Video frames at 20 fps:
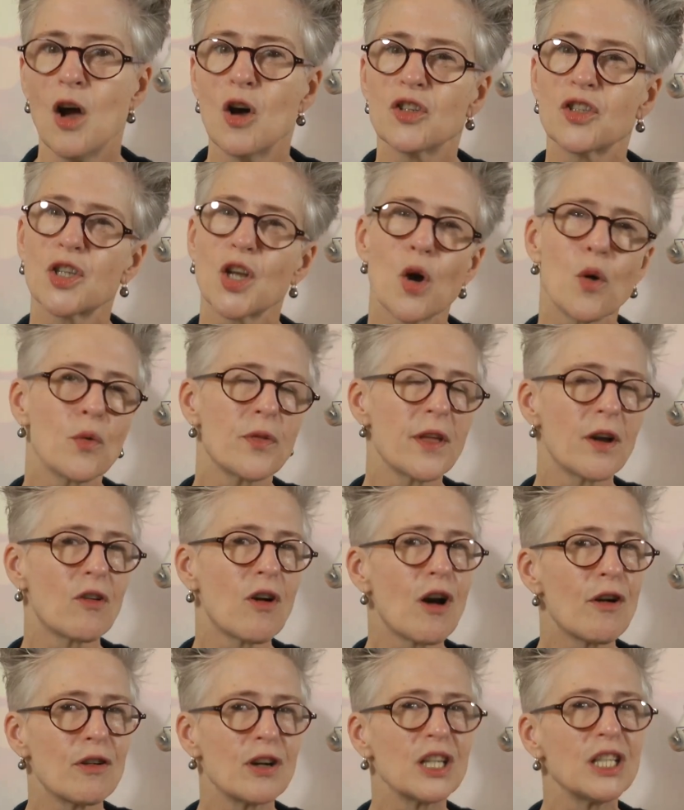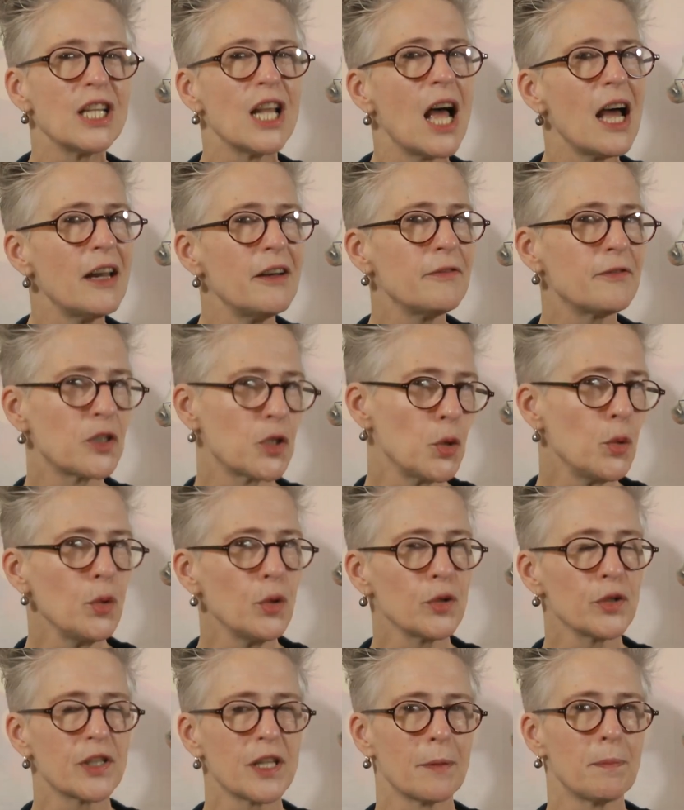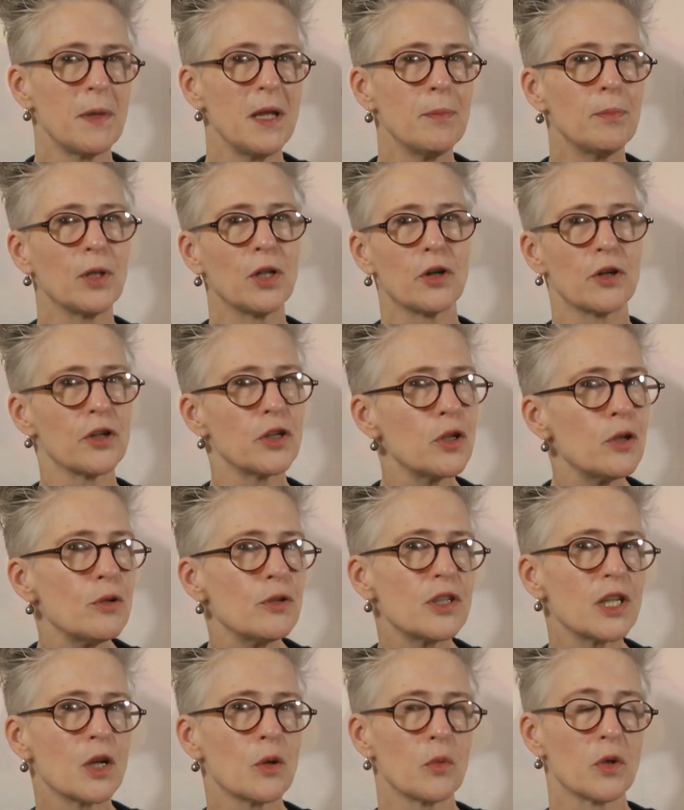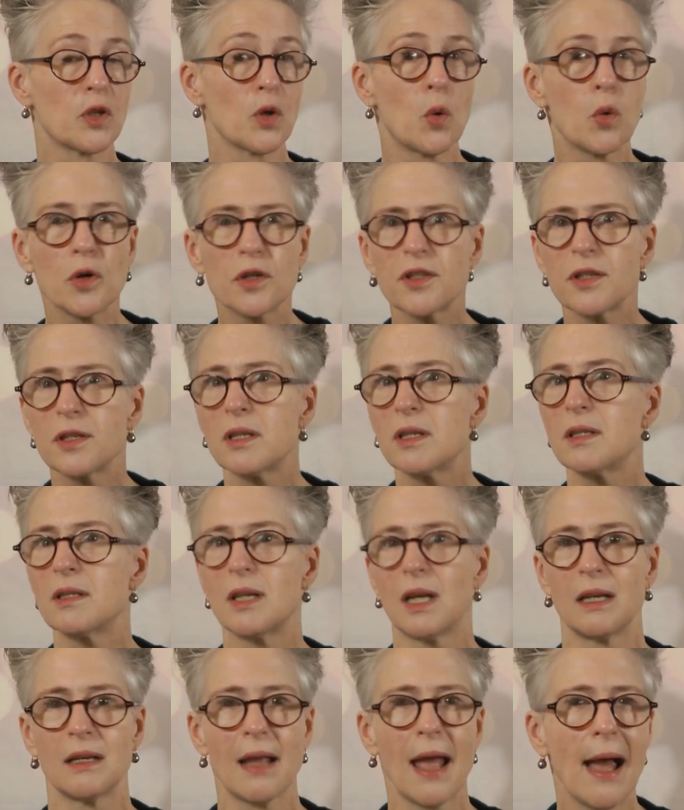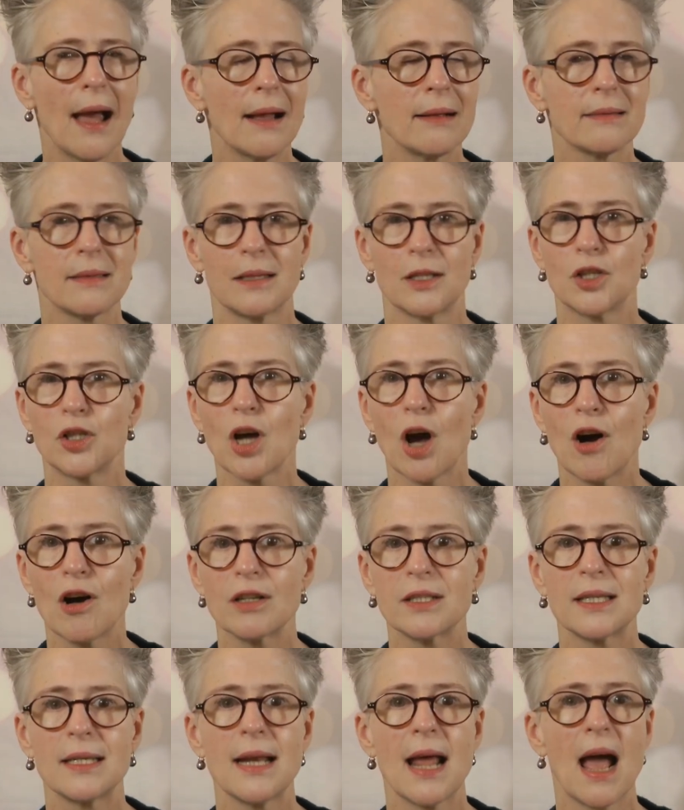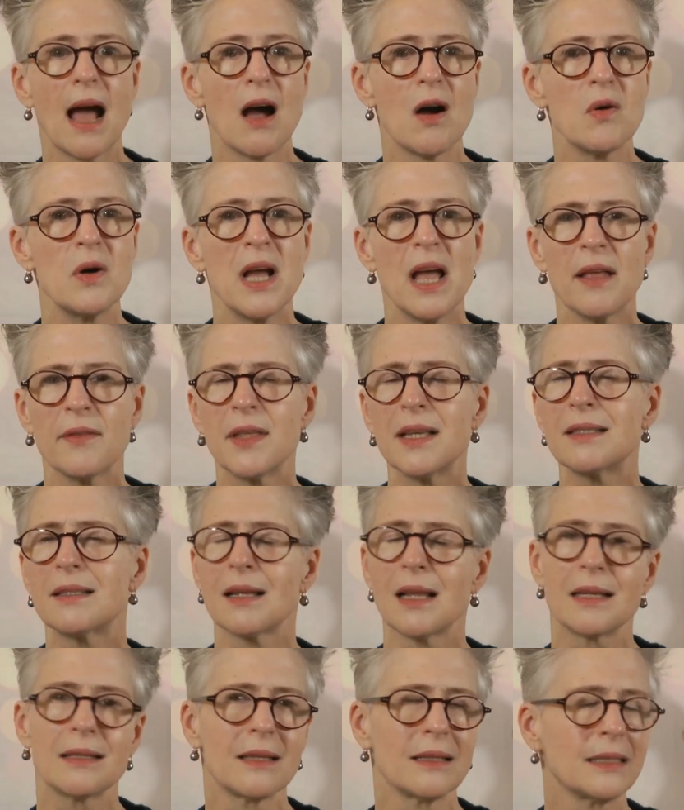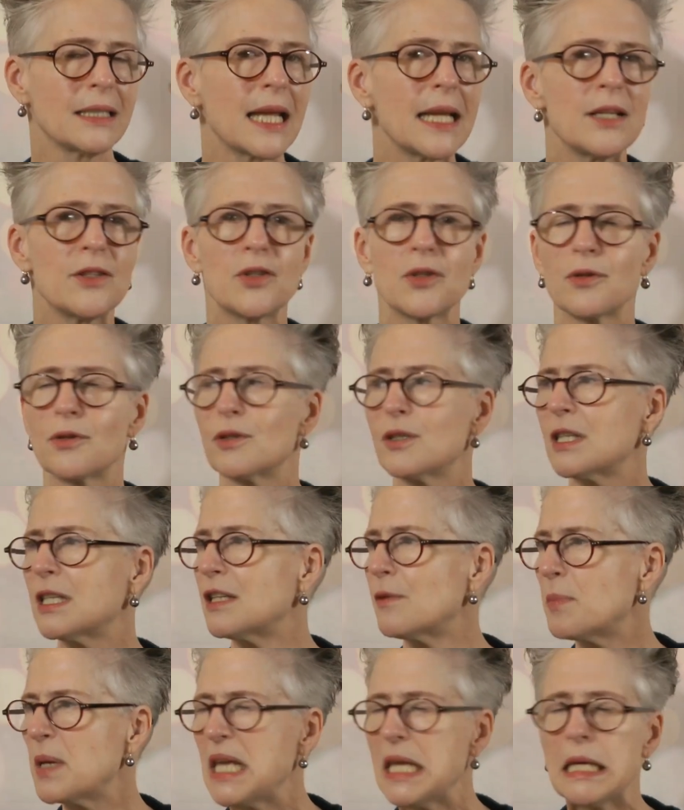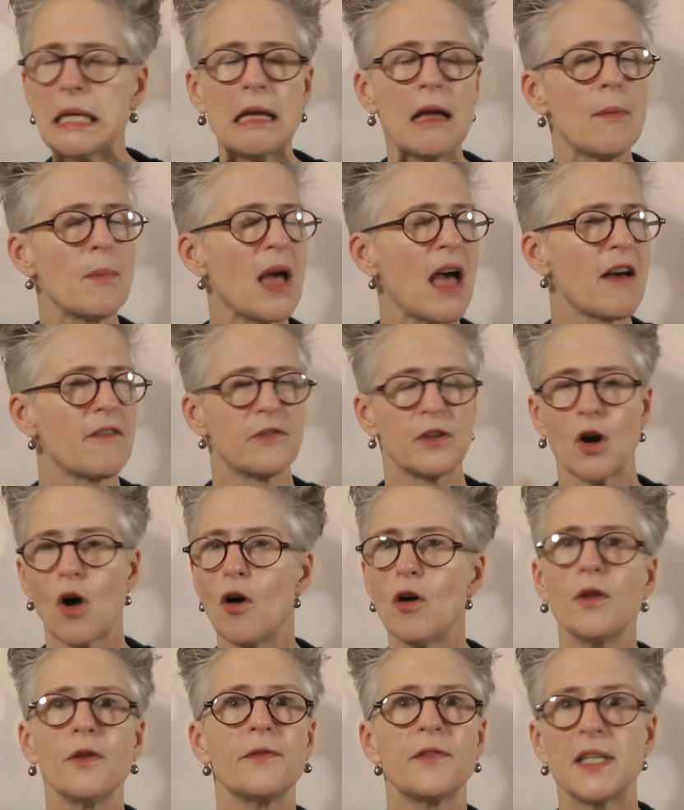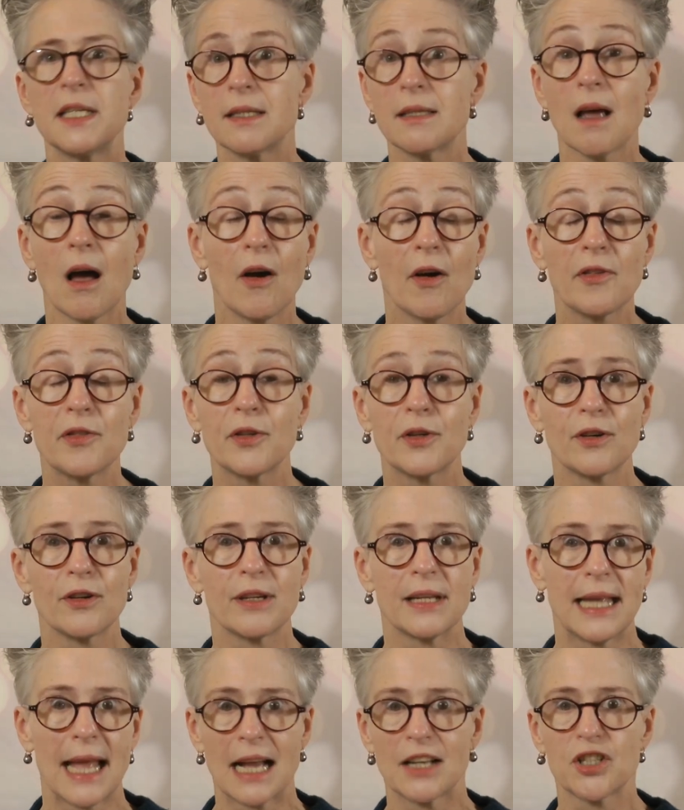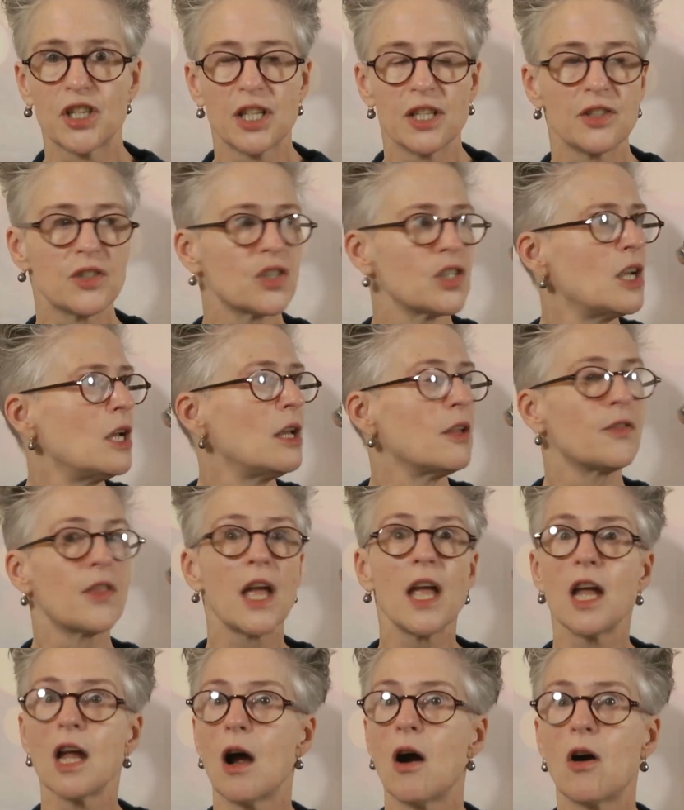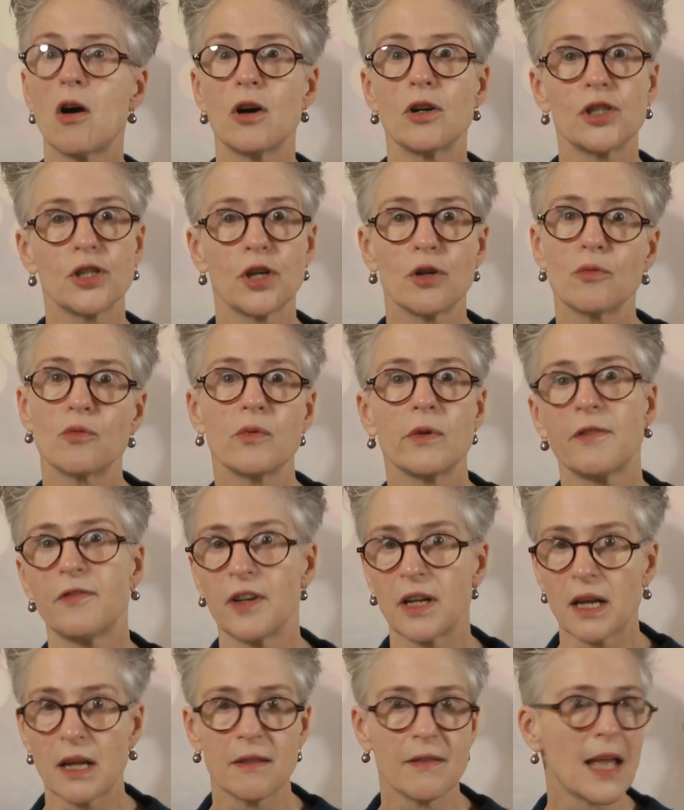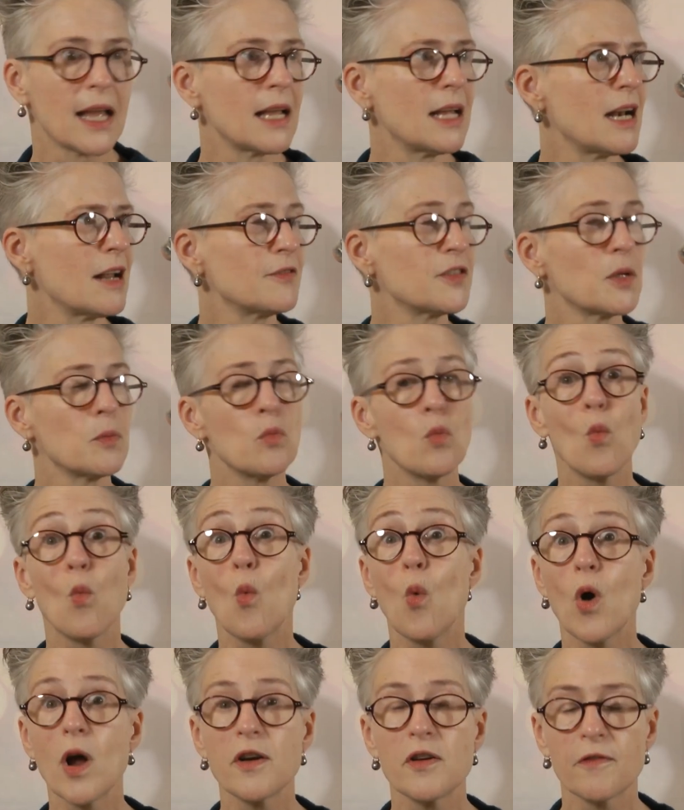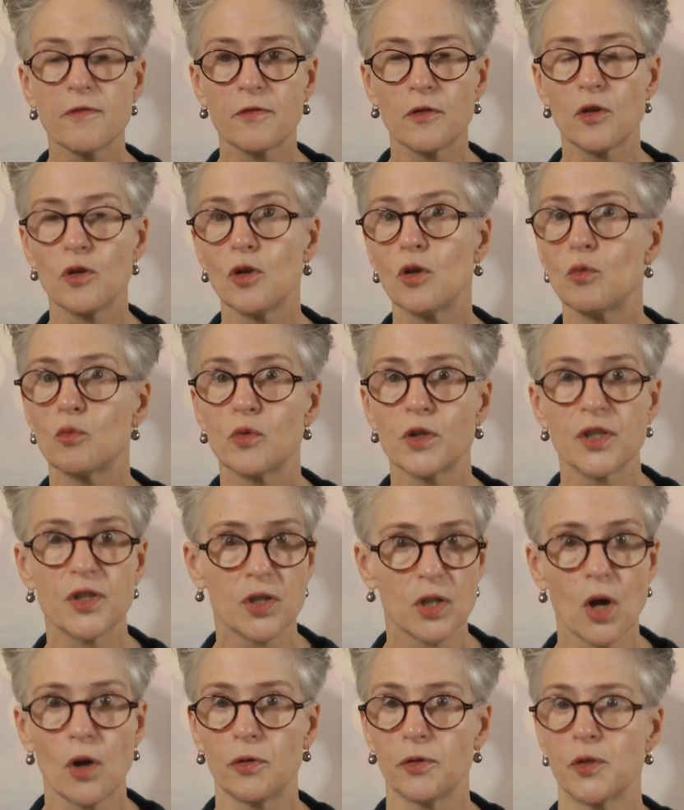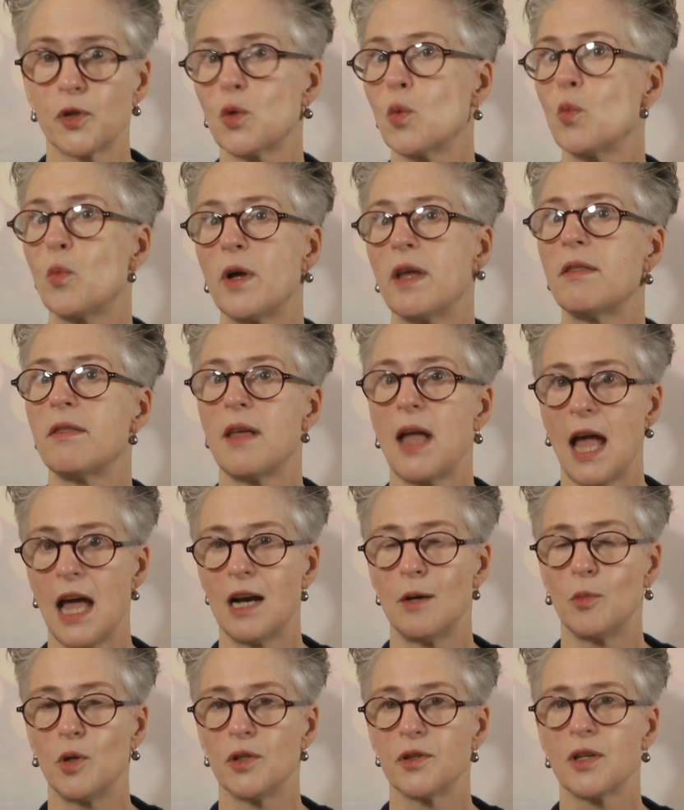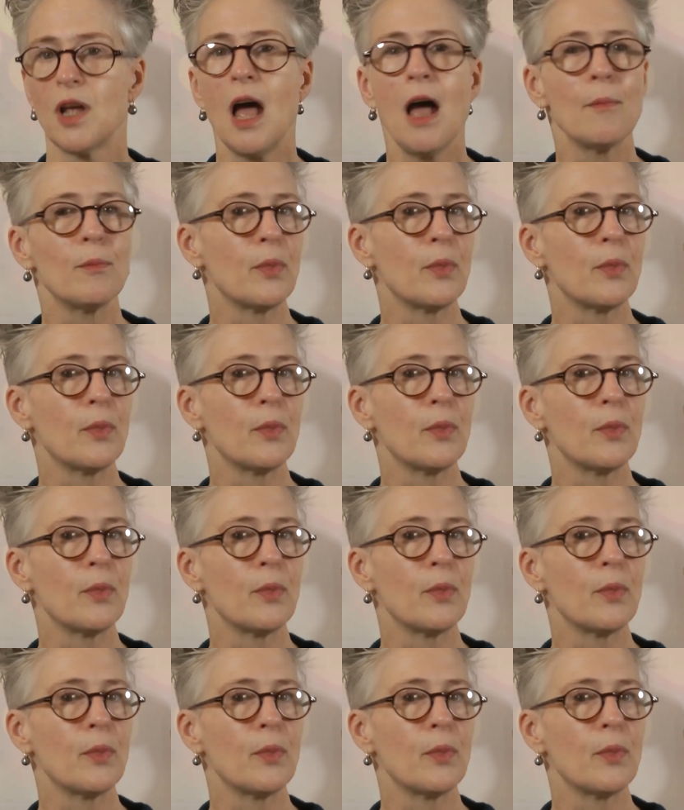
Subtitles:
So there are a lot of tools that people are using with horses and cats and dogs now, things like the lasers and the PEMF and all of these other gadgets. They are terrific and they can have some wonderful results with animals.